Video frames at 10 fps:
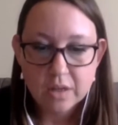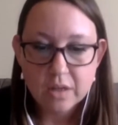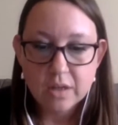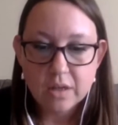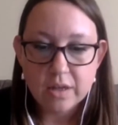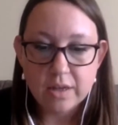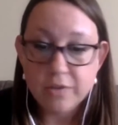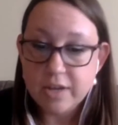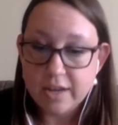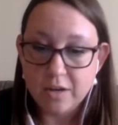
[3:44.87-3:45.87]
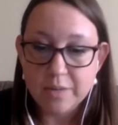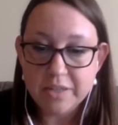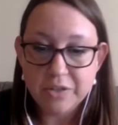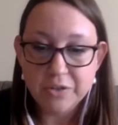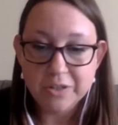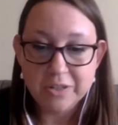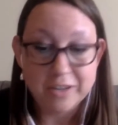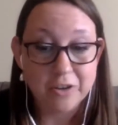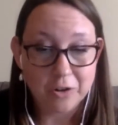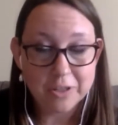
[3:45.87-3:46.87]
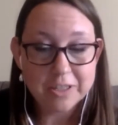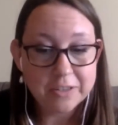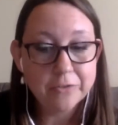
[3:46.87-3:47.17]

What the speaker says: Even now, my district in Arlington,